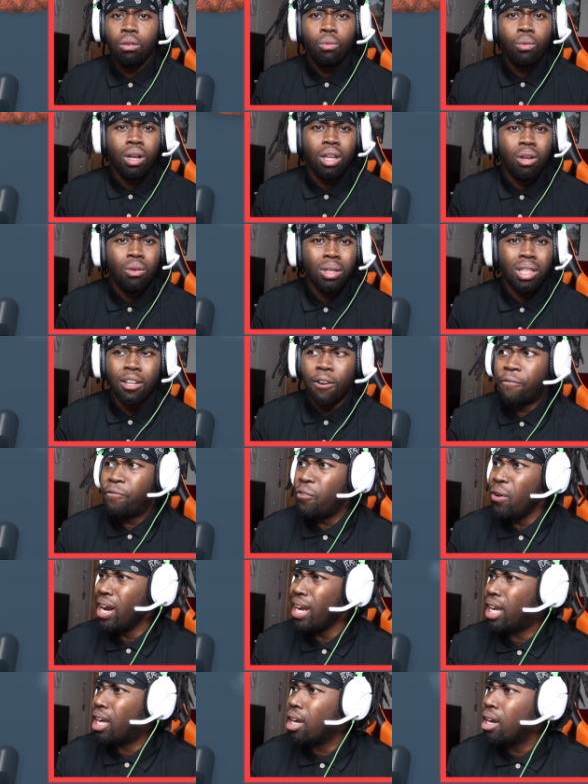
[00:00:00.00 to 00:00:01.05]
What, what the
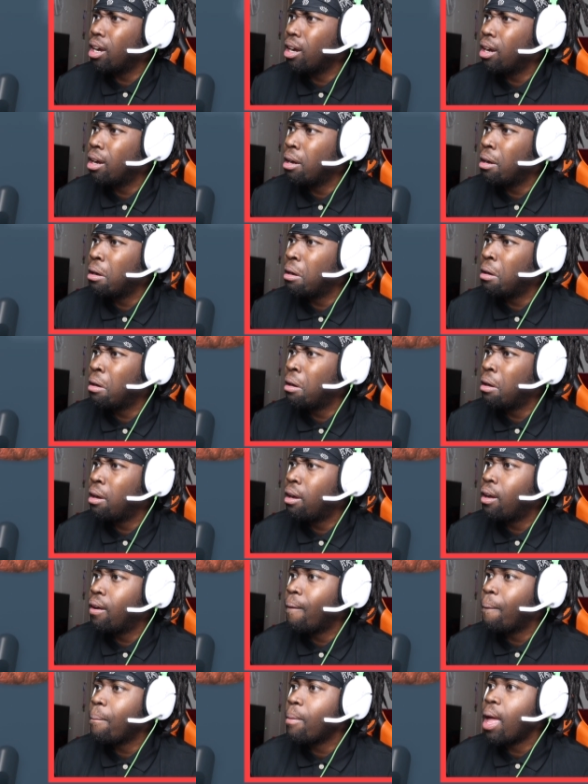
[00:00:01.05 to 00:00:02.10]
freak?
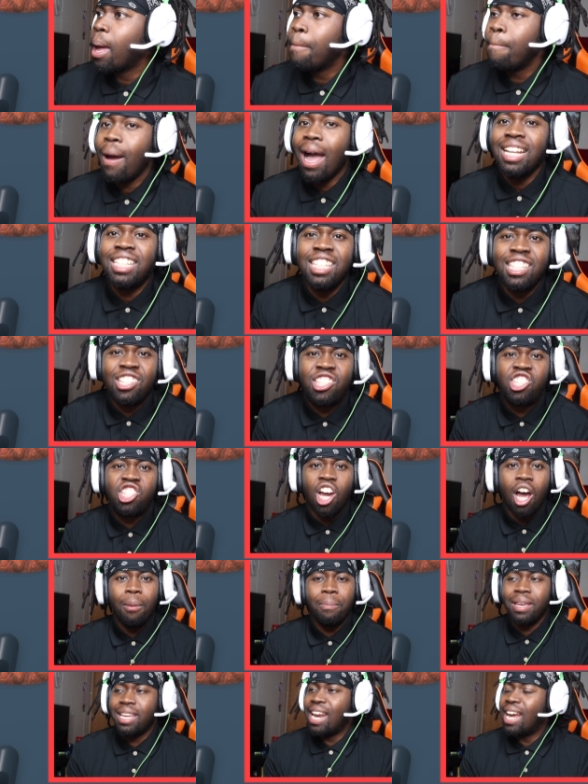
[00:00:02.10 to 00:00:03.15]
I just
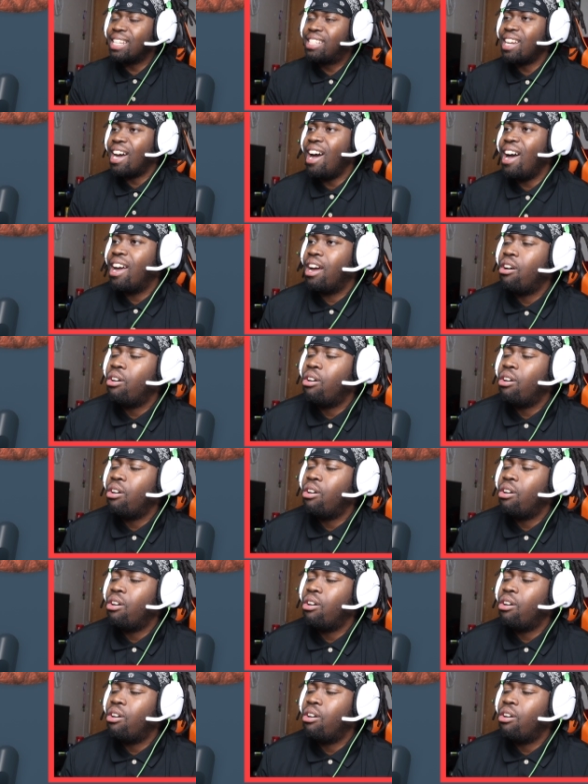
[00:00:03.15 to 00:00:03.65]
jumped and I died.